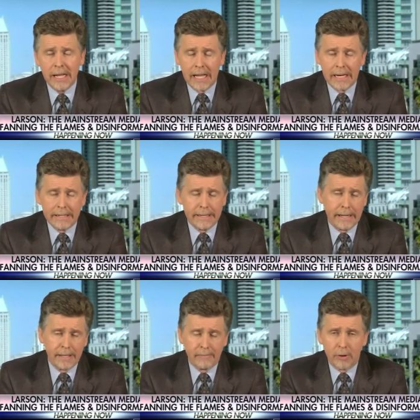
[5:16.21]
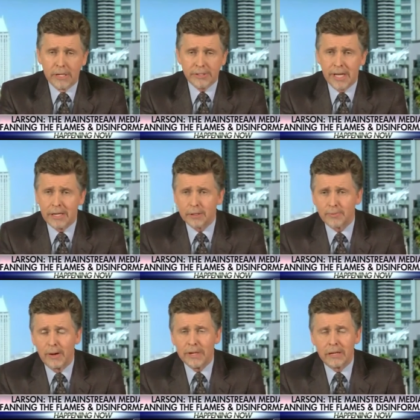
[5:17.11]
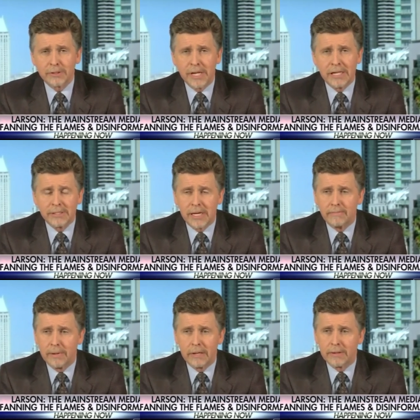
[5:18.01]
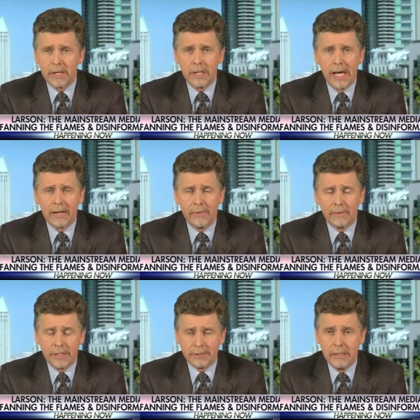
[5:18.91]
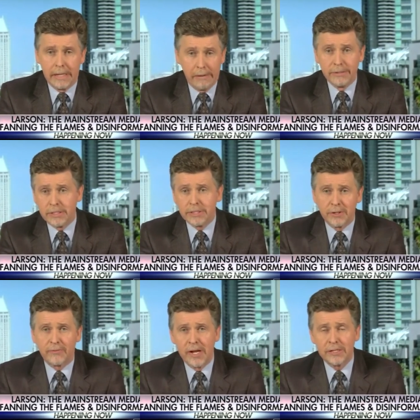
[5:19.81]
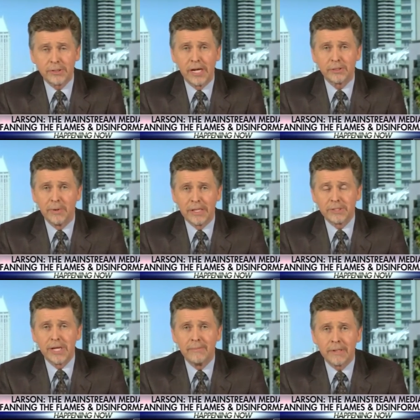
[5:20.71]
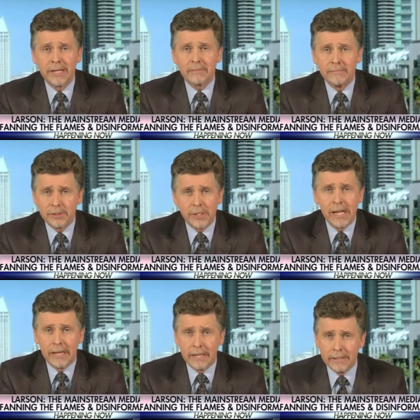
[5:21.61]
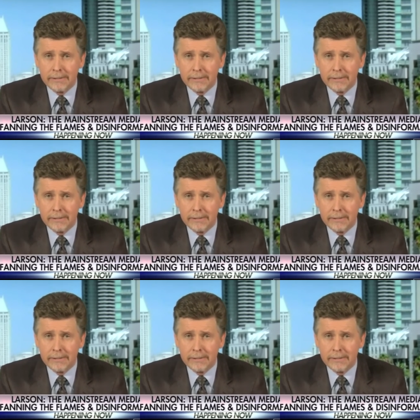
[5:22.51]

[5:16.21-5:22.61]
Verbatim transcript: And uh, I think Bernie Sanders probably understands that better than a lot of them because he was disenfranchised by the same Clinton machine.